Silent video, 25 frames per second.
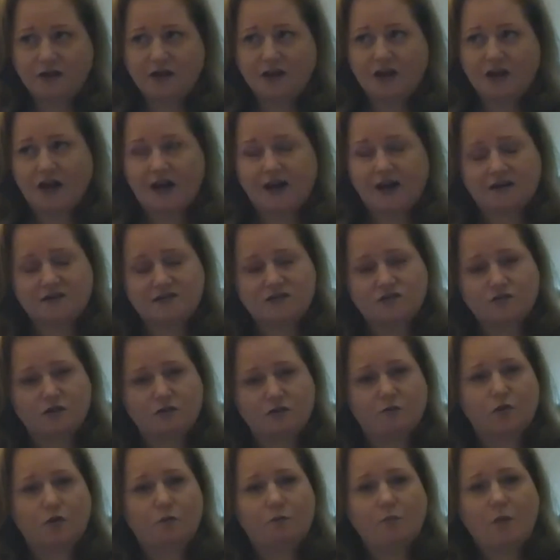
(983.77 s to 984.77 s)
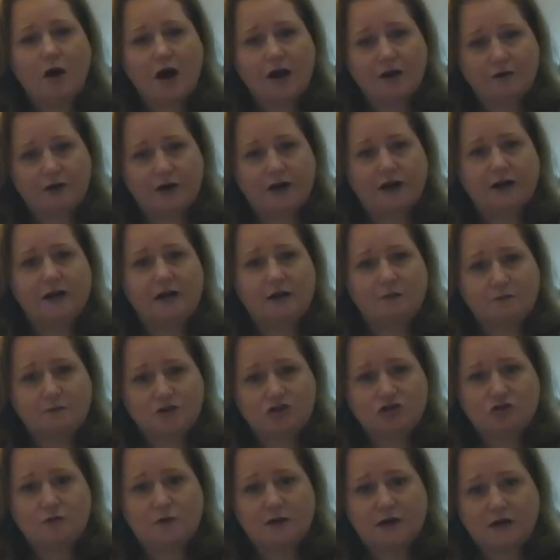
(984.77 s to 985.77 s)
I guess, sort of more moderate in
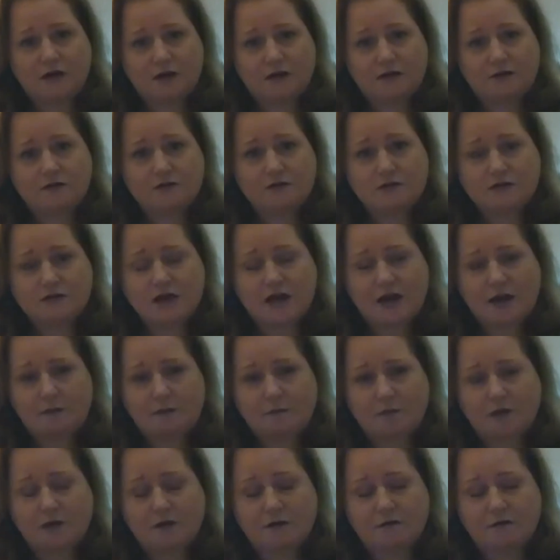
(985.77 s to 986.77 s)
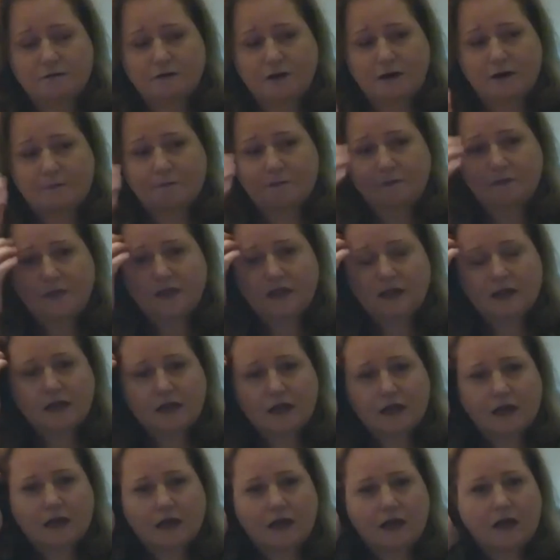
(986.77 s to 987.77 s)
between type of
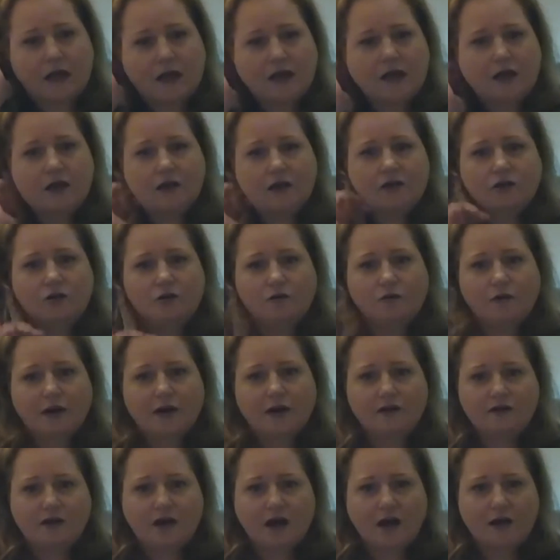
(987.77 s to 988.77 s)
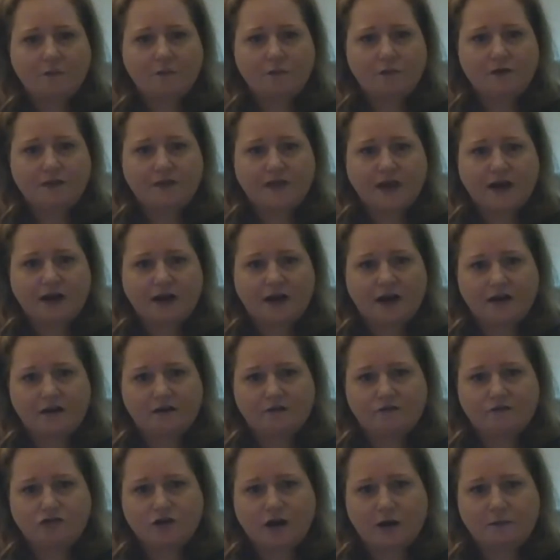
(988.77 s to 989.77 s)
thinking, you end up with that kind
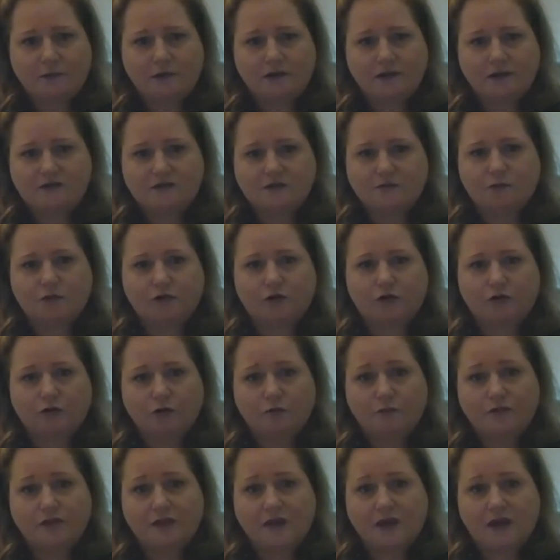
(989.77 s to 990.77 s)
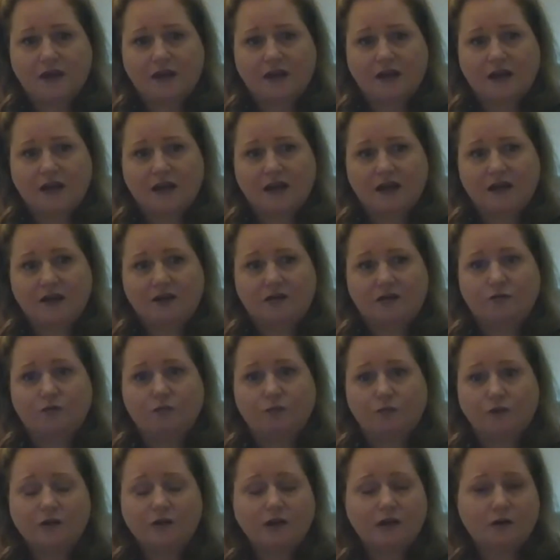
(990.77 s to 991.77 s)
of tribalism or groupthink, and it can
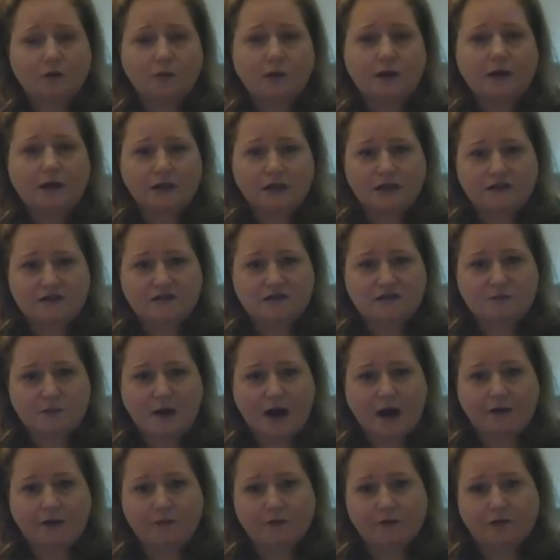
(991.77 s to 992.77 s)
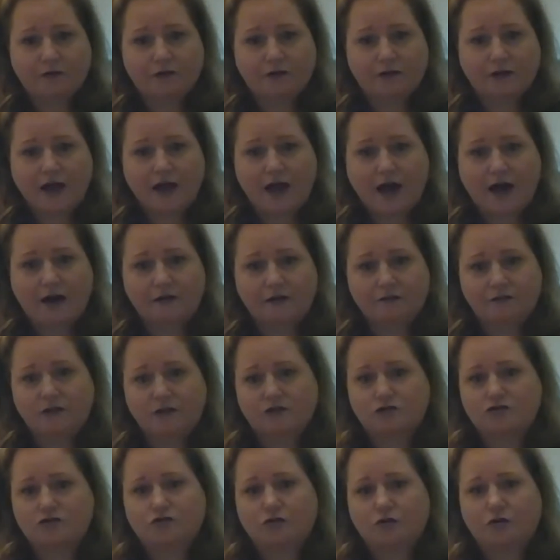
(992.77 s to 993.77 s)
really quickly spiral out of
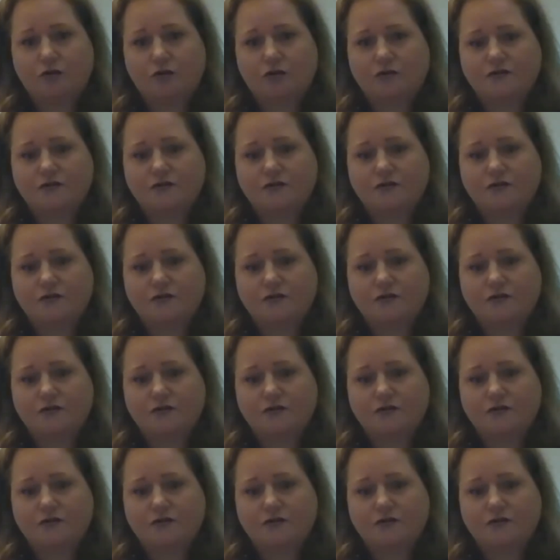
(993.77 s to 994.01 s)
control.